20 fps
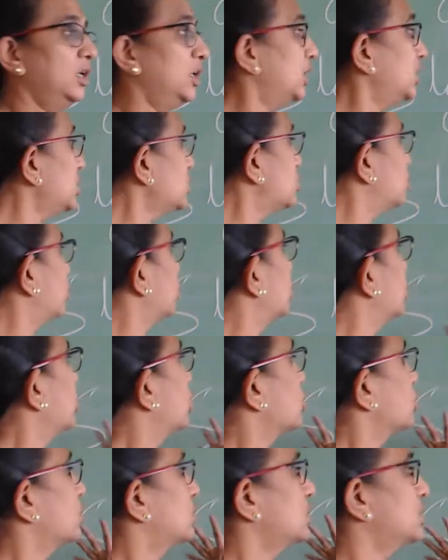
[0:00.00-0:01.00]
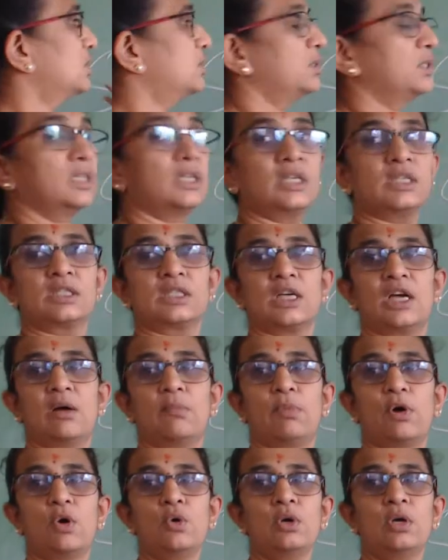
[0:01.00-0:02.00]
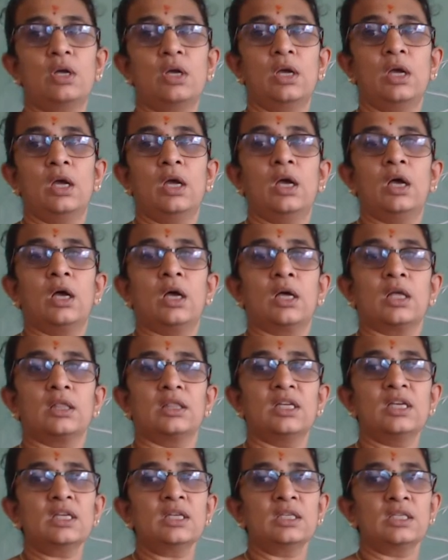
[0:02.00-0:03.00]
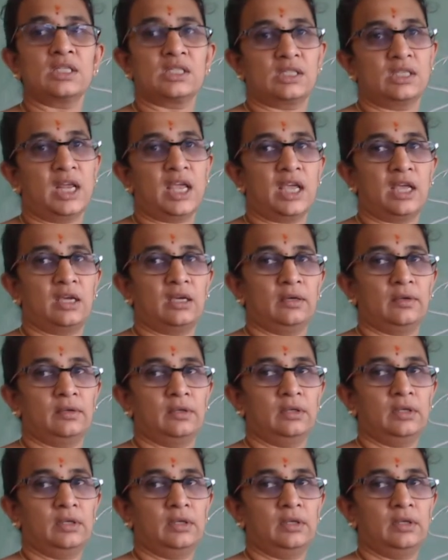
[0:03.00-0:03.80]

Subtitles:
Understood? So So this is about the snake.